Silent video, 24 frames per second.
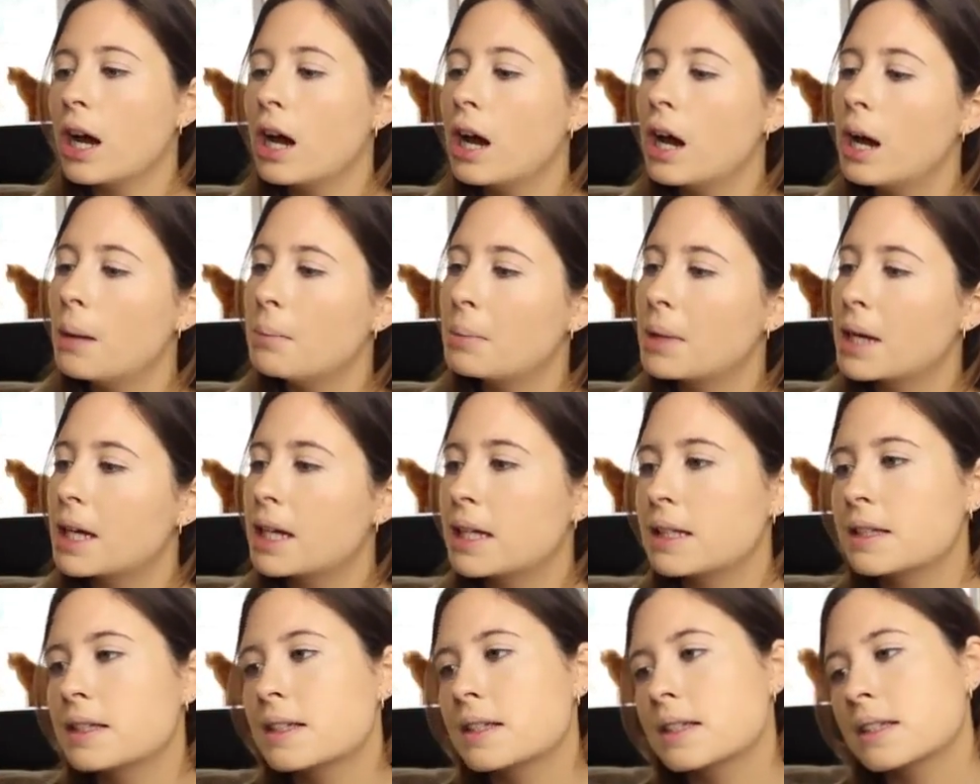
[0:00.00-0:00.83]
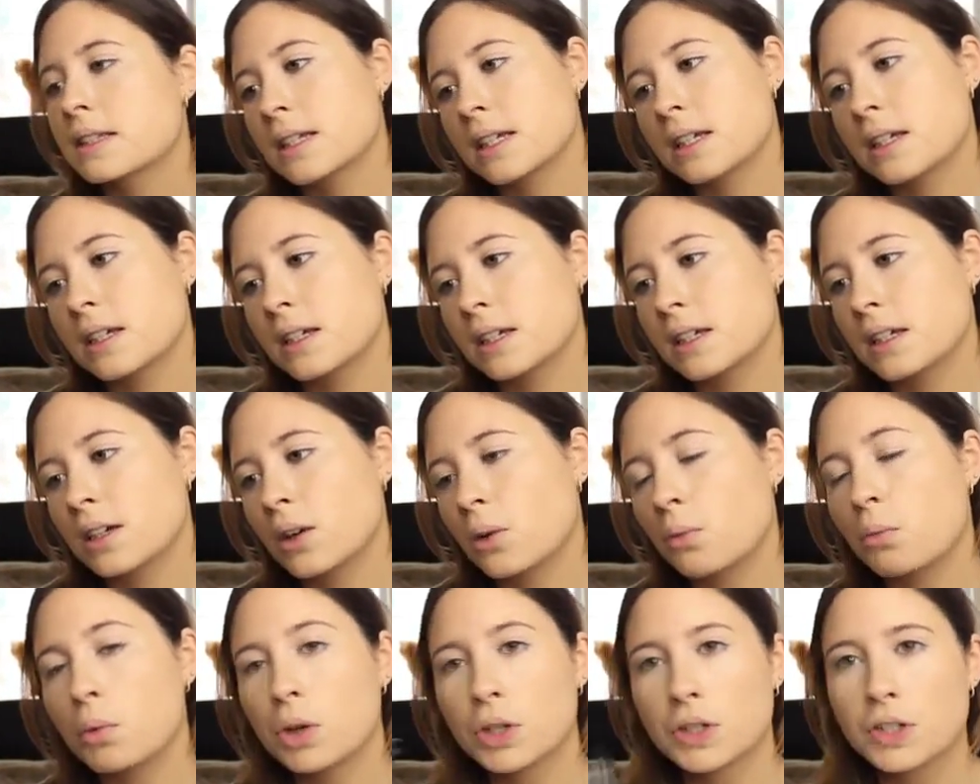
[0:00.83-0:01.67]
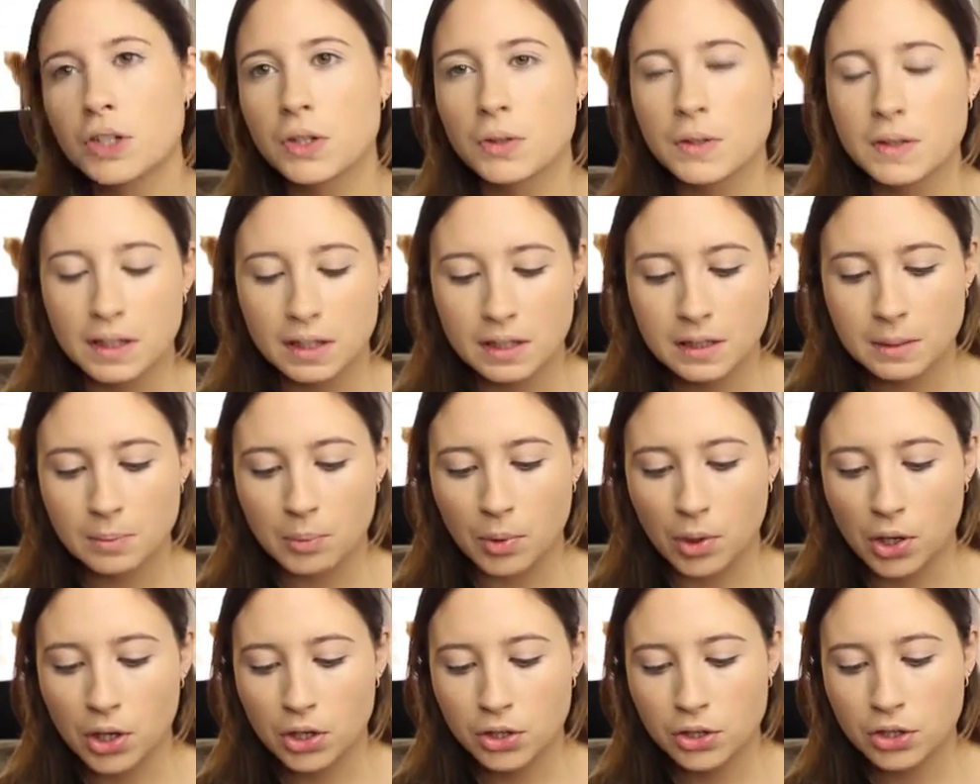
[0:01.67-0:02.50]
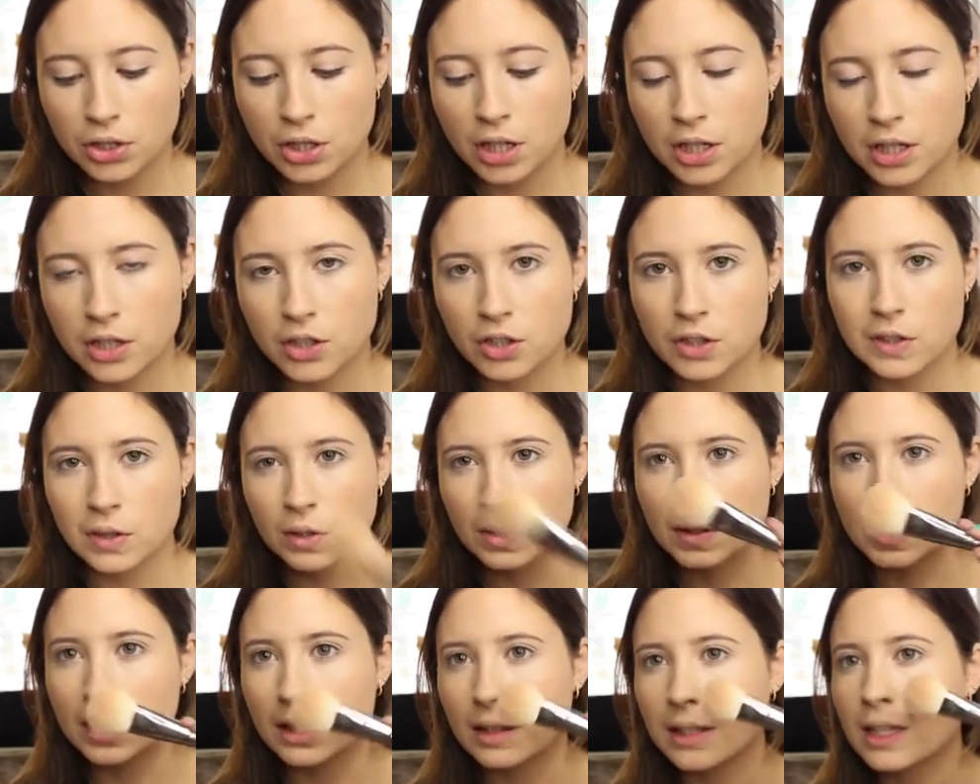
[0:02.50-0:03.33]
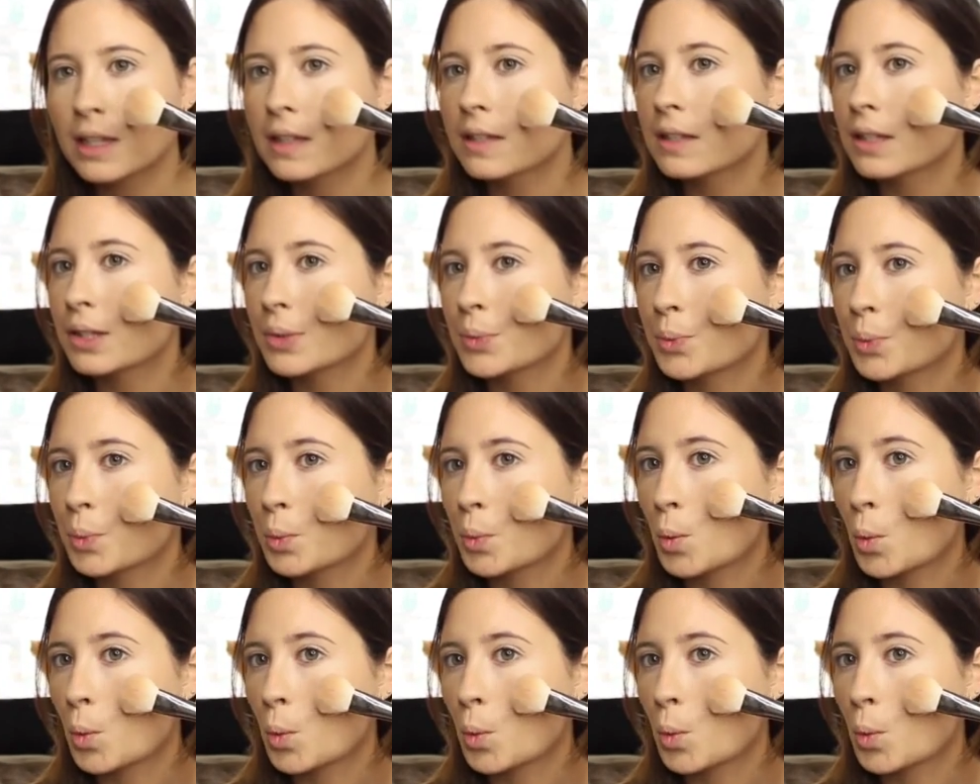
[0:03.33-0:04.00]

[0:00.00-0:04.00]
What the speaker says: It's the 126 brush, and it just looks like this.